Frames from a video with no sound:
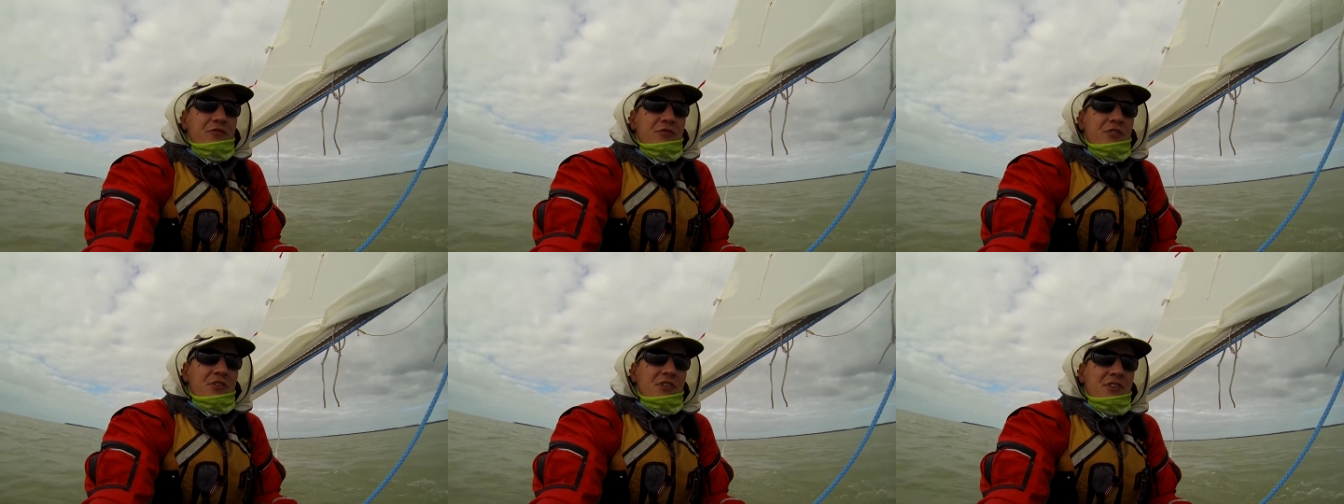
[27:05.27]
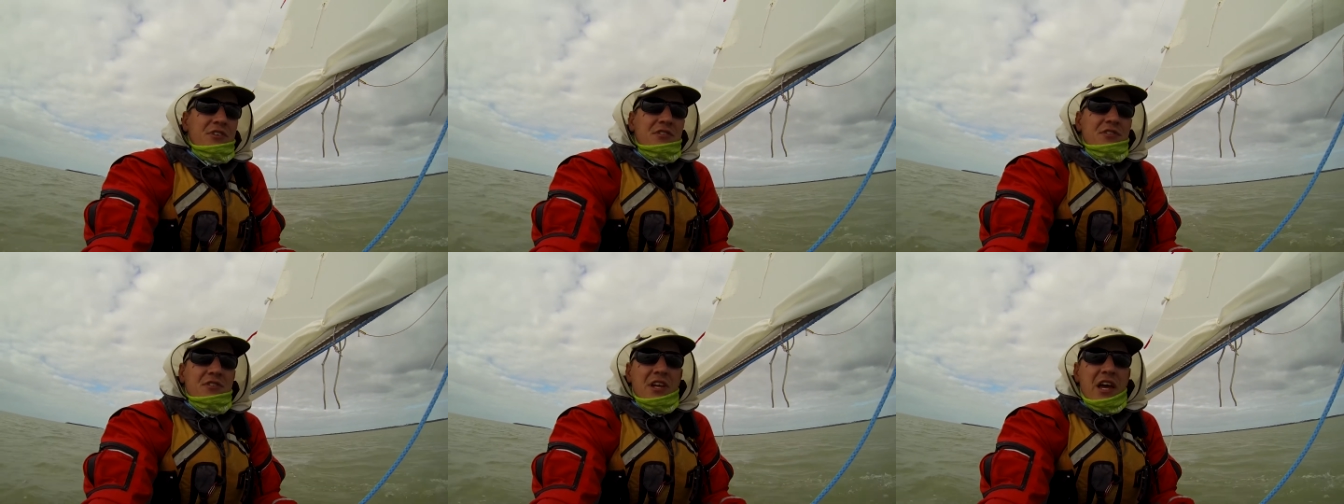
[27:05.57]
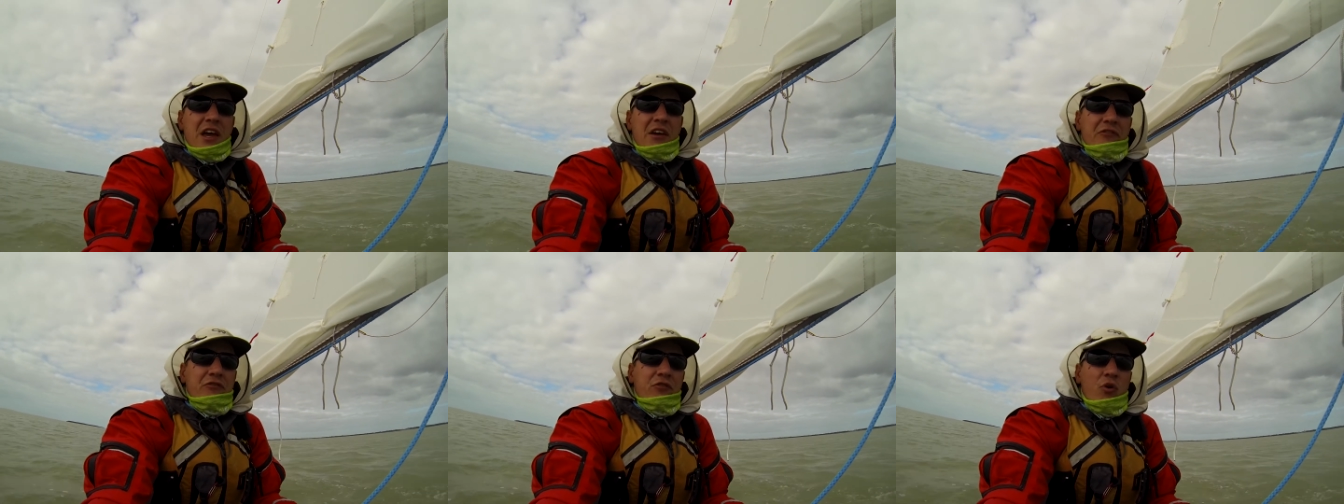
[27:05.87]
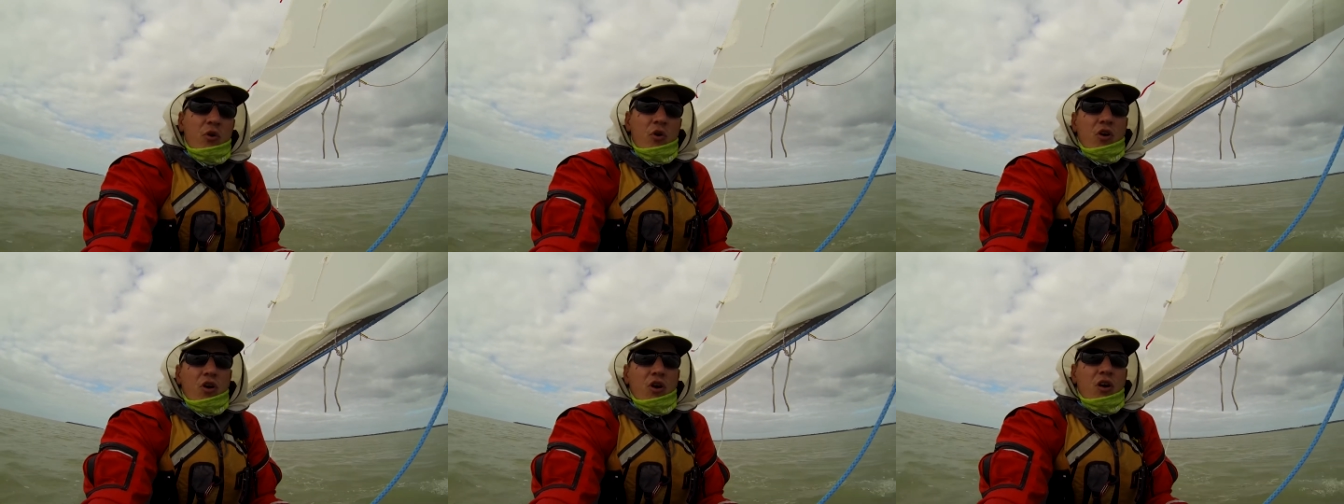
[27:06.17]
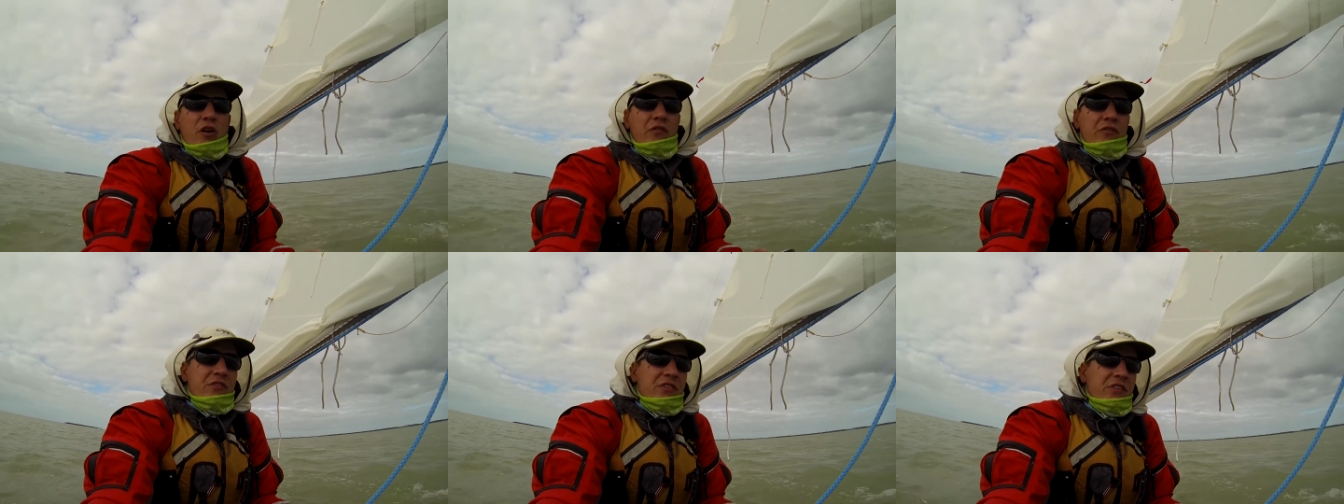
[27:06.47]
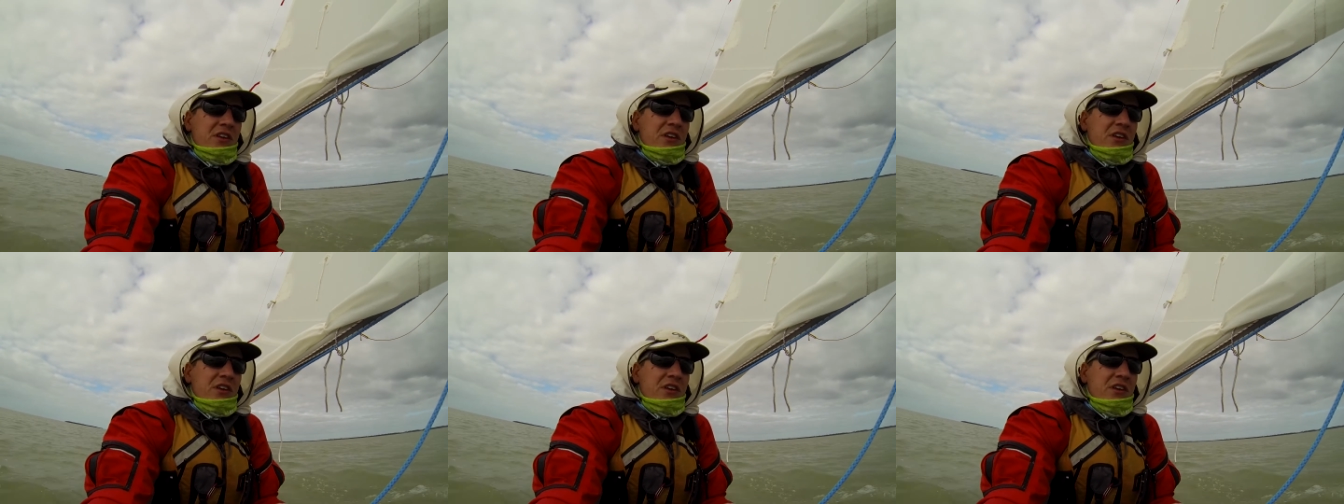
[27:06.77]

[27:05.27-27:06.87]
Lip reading: the day 4 of the